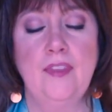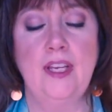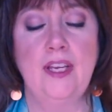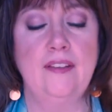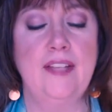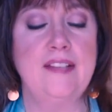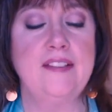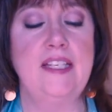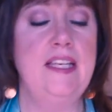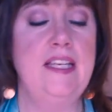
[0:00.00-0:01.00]
and that's
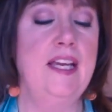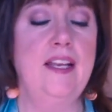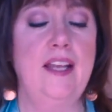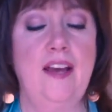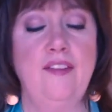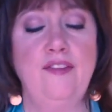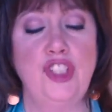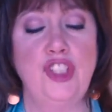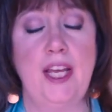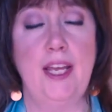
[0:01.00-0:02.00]
an
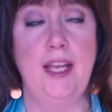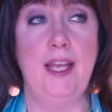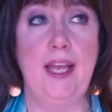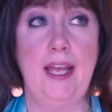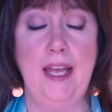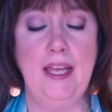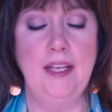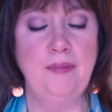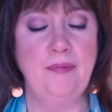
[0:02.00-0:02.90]
ENFJA.